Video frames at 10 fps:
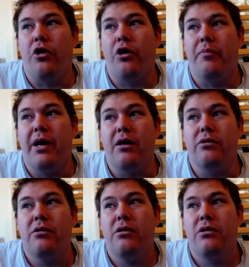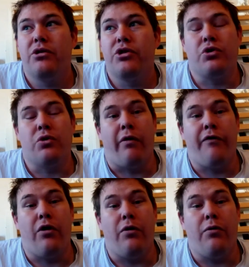Courier Mail social
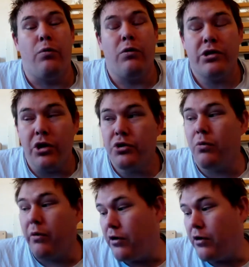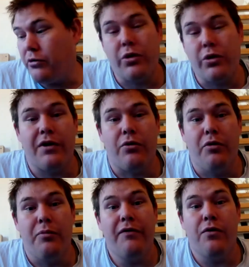referral traffic
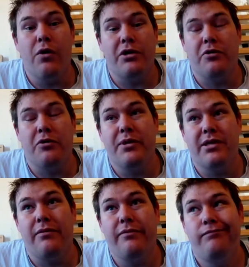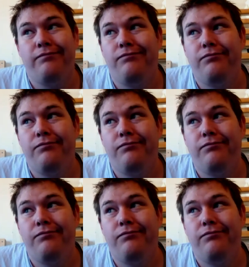grew by 400%.